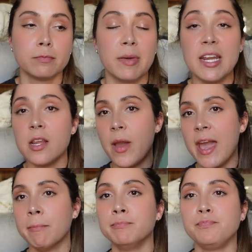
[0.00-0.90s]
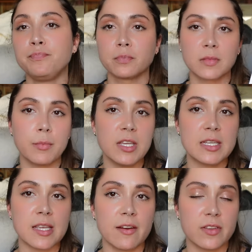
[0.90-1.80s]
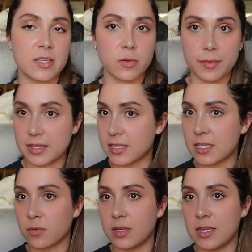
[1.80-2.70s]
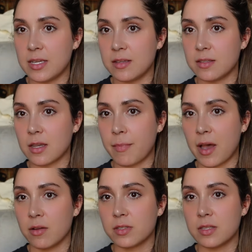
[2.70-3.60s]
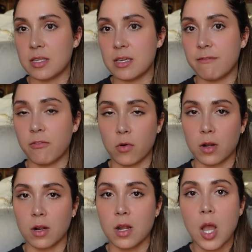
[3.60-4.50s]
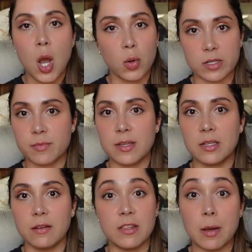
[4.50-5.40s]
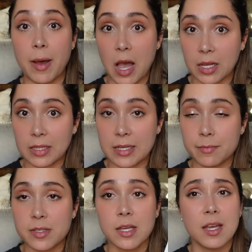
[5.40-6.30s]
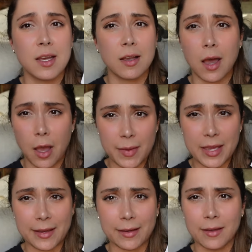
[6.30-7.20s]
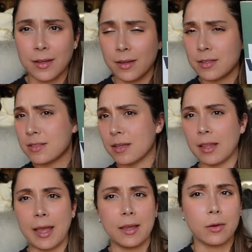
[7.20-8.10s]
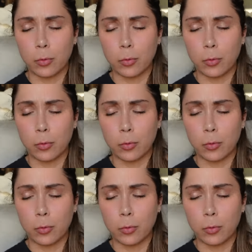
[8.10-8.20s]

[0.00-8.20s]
But anyway, I'm really excited for this one because this one is about the four horsemen of the apocalypse coming to, like,